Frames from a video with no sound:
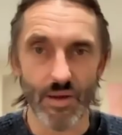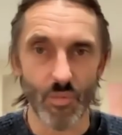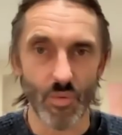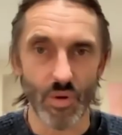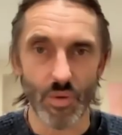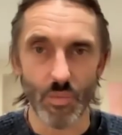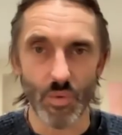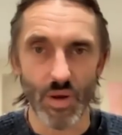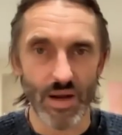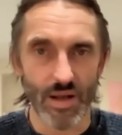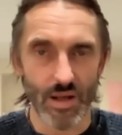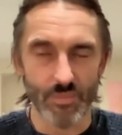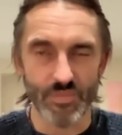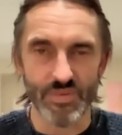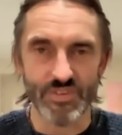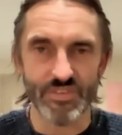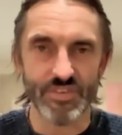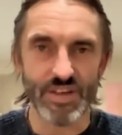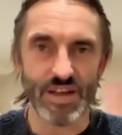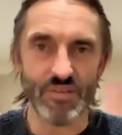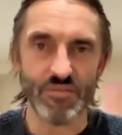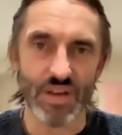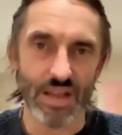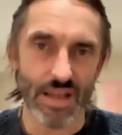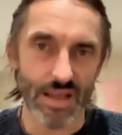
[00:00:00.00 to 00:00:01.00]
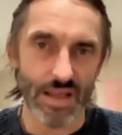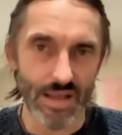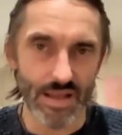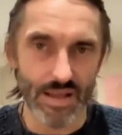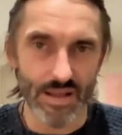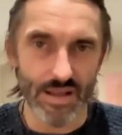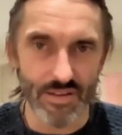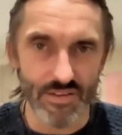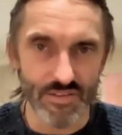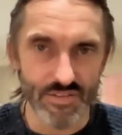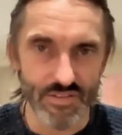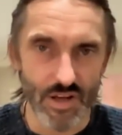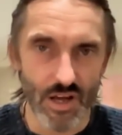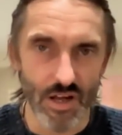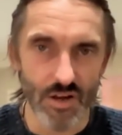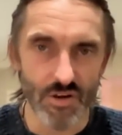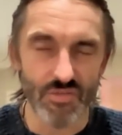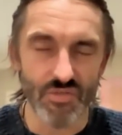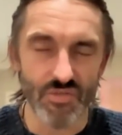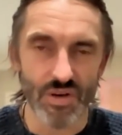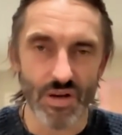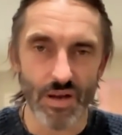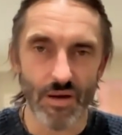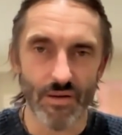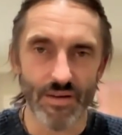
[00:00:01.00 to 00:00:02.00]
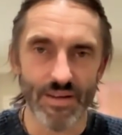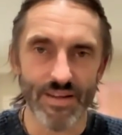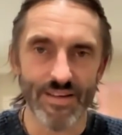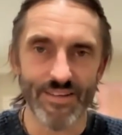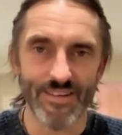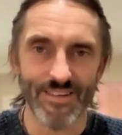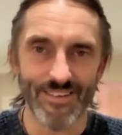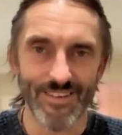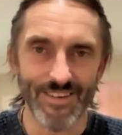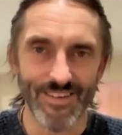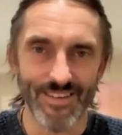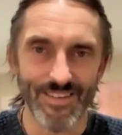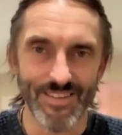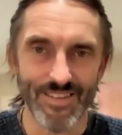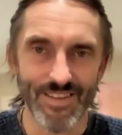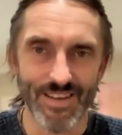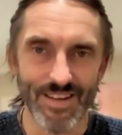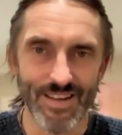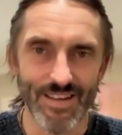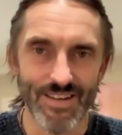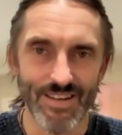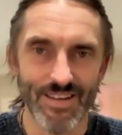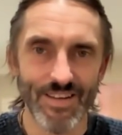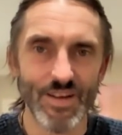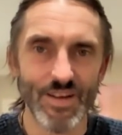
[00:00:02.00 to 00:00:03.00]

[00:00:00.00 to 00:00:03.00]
we went up 7 gears overnight, kind of thing.